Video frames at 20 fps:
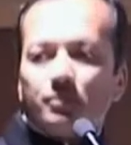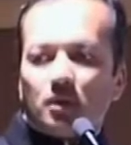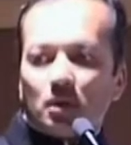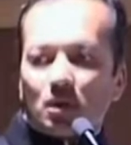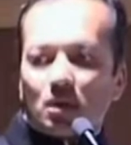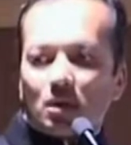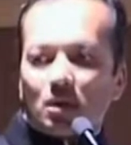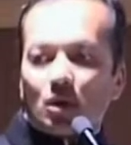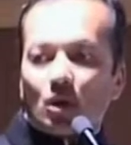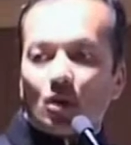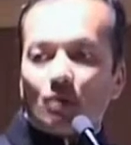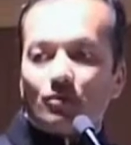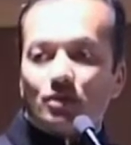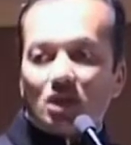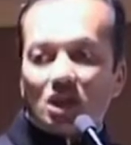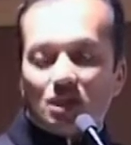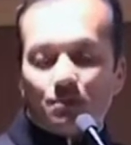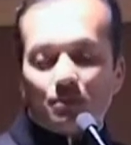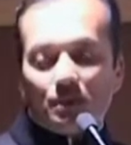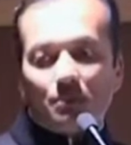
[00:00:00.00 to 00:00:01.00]
a uh, lot of
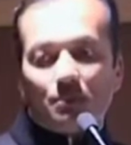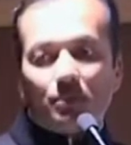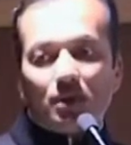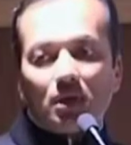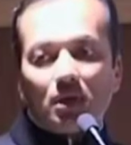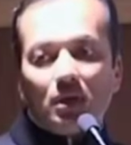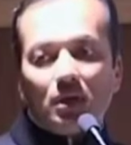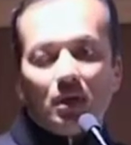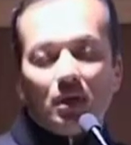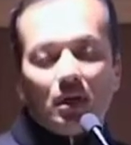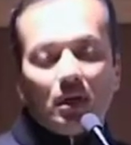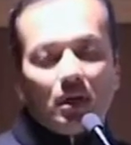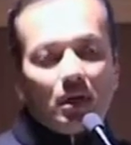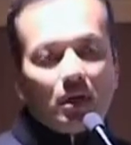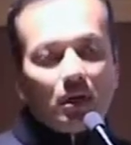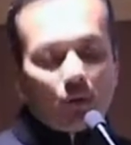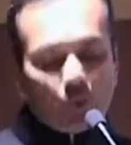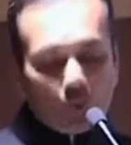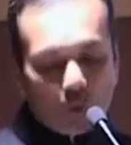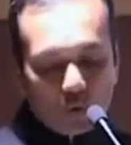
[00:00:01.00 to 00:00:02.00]
such people
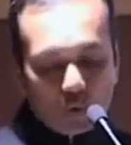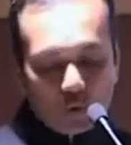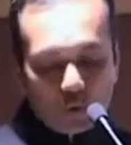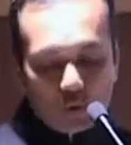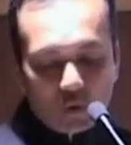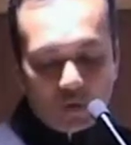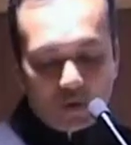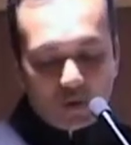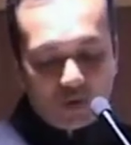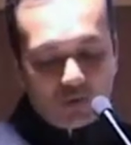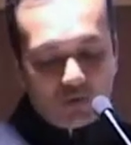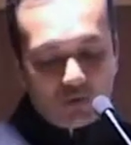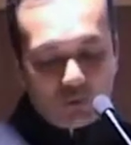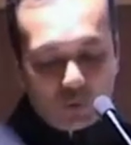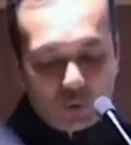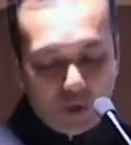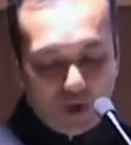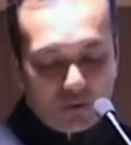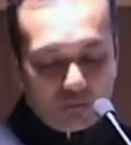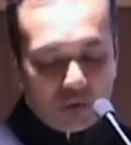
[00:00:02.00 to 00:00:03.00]
who do not,
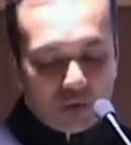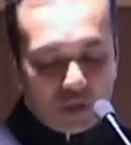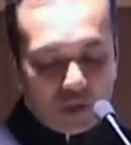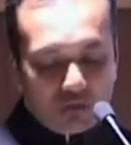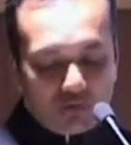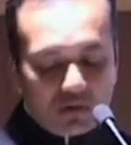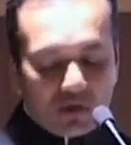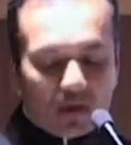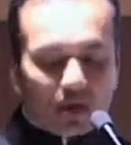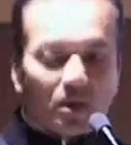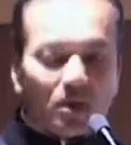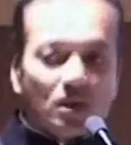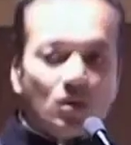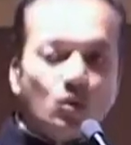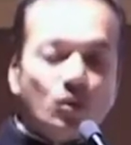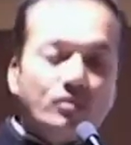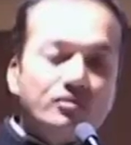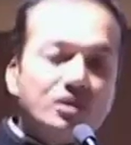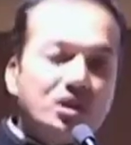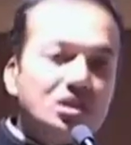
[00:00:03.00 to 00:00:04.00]
who have not even, uh,
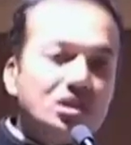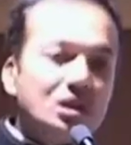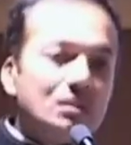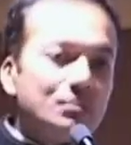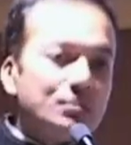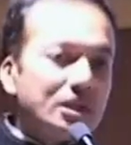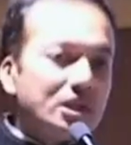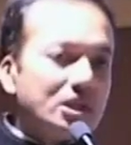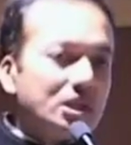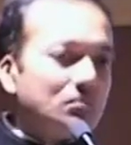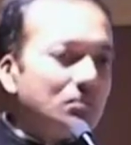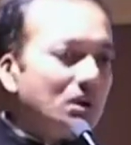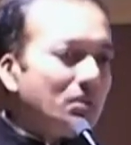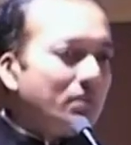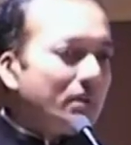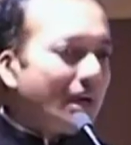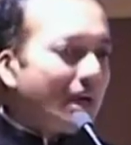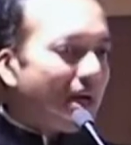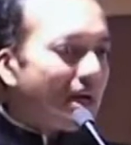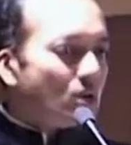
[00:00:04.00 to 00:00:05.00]
who have just completed
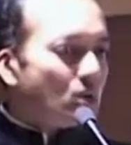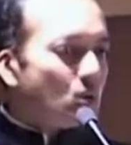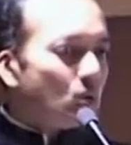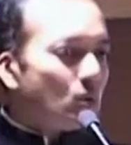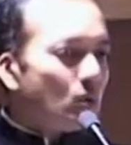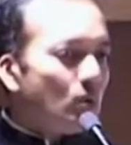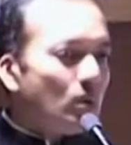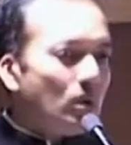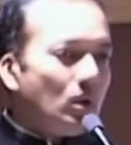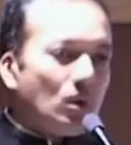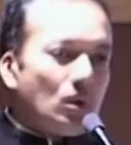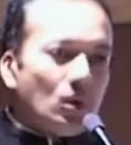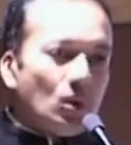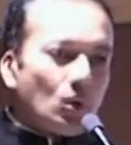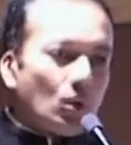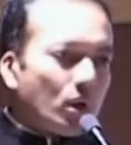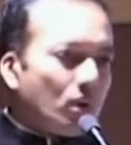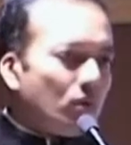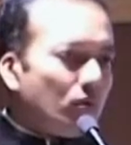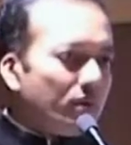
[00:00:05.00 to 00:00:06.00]
maybe high school
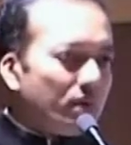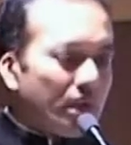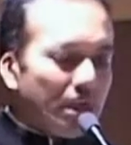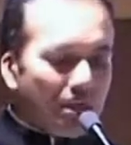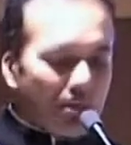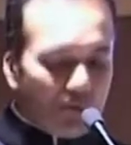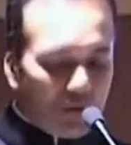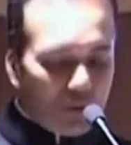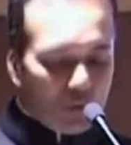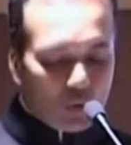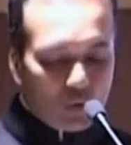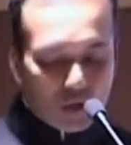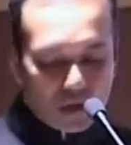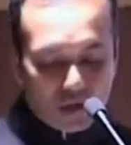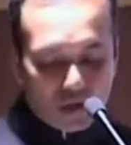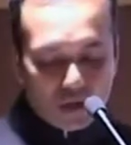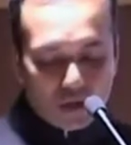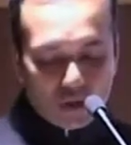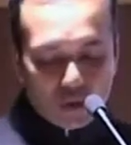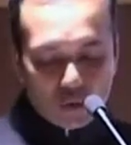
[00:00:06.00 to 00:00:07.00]
or who, even who
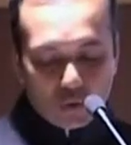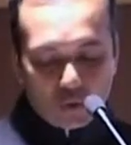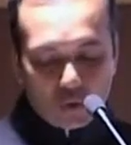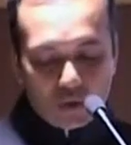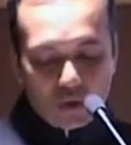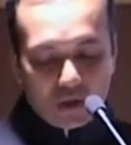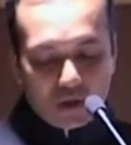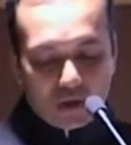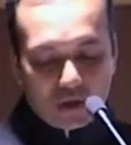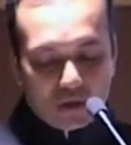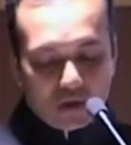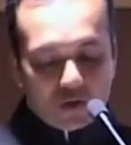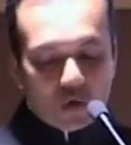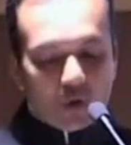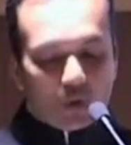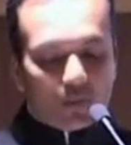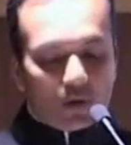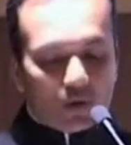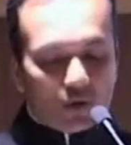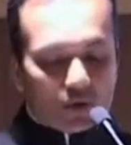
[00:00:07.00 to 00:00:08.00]
are uh, school uh,
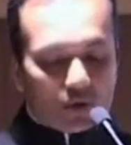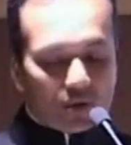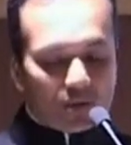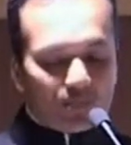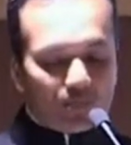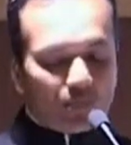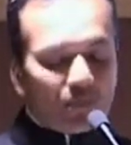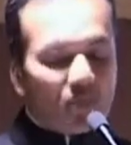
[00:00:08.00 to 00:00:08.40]
dropouts.